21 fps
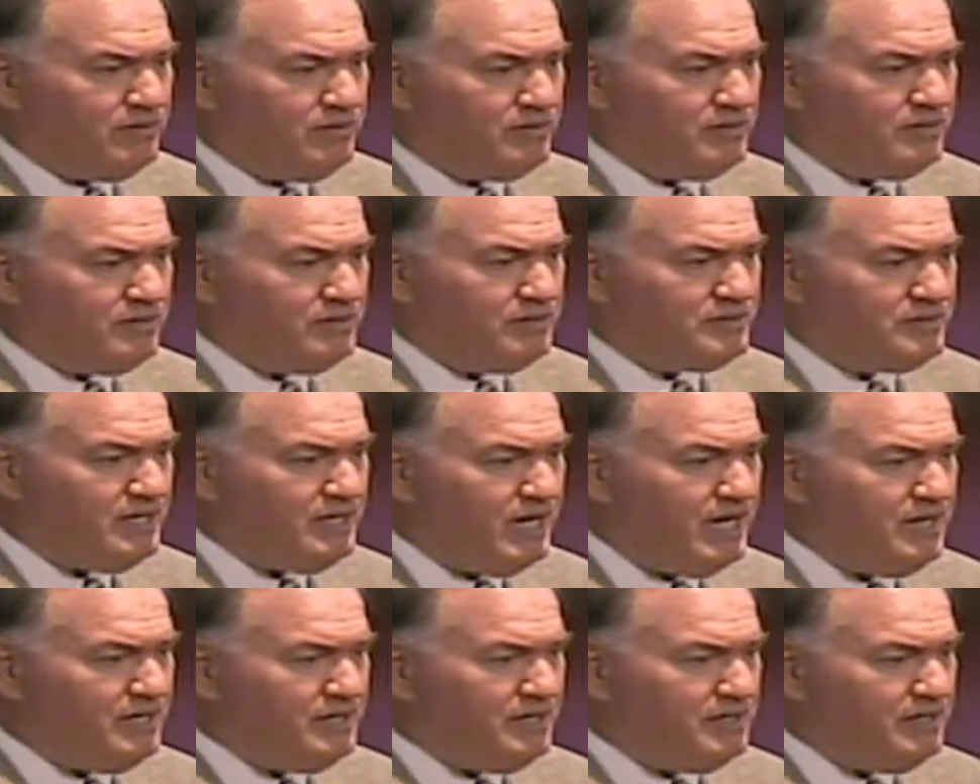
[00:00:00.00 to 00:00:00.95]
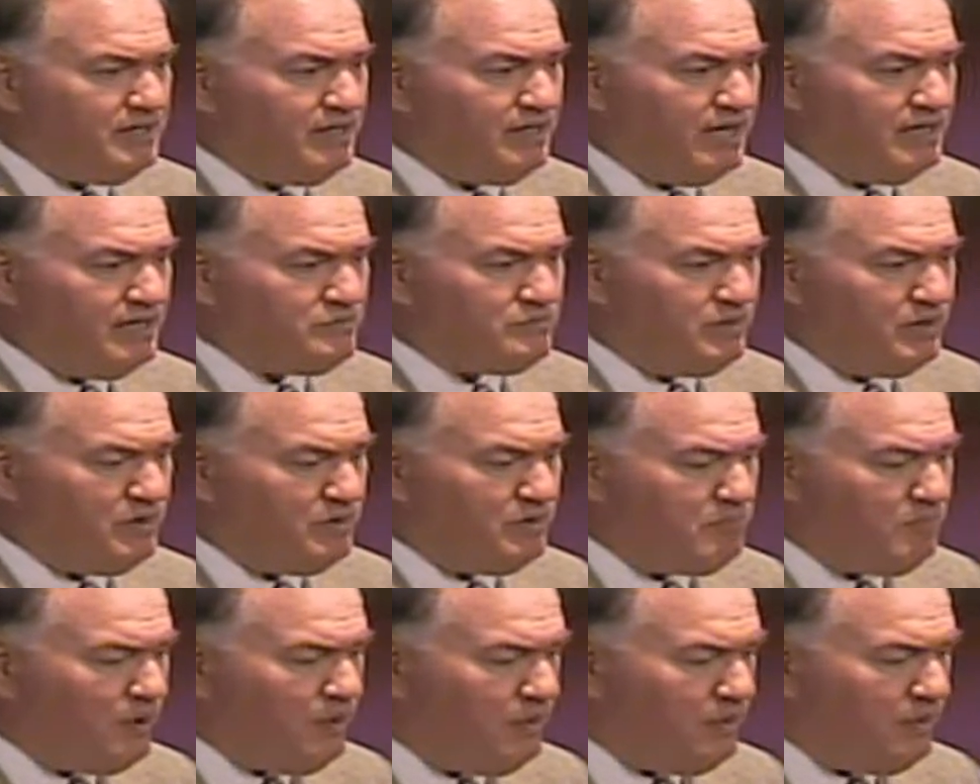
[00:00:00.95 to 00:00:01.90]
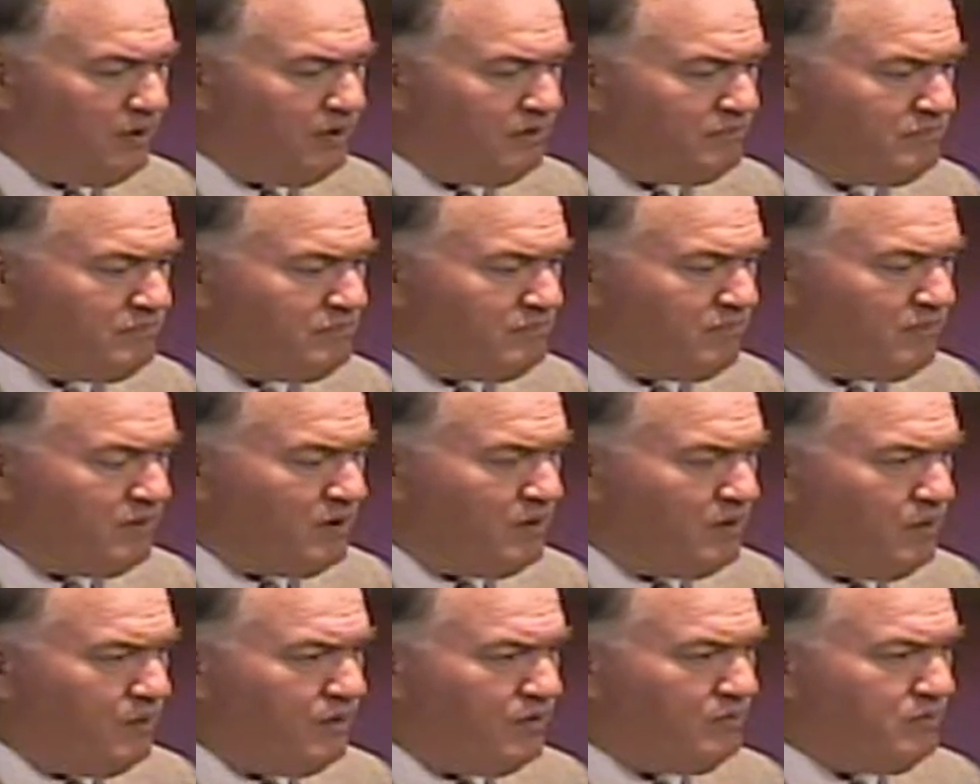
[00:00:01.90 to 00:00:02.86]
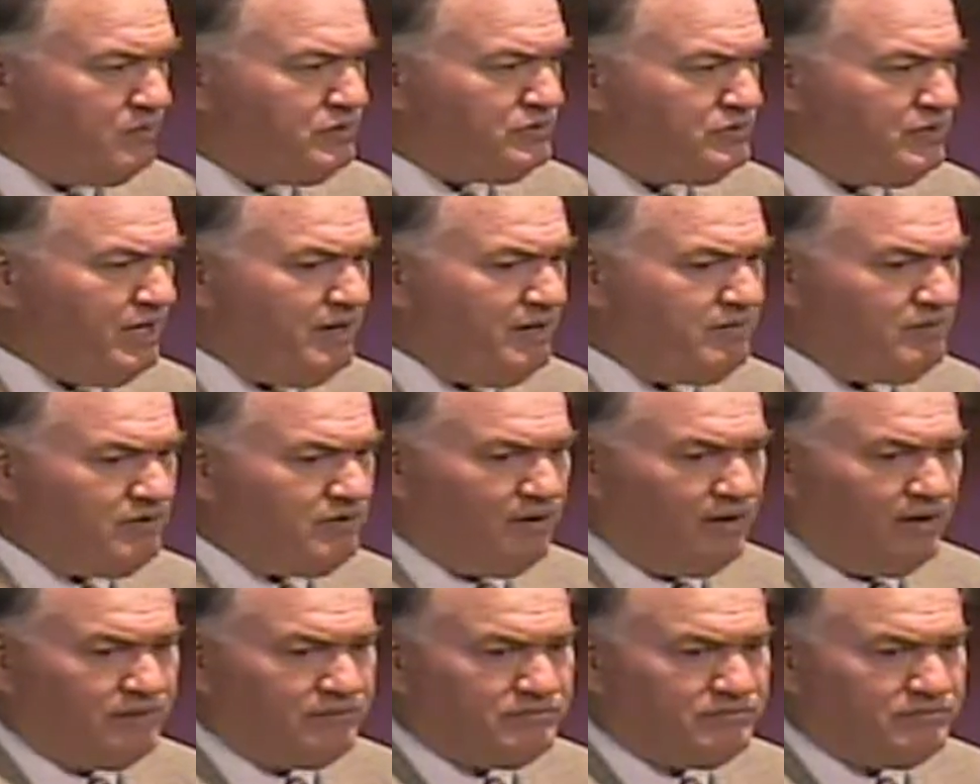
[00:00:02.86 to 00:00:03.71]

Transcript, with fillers: decided as we are born whether we're saved or not.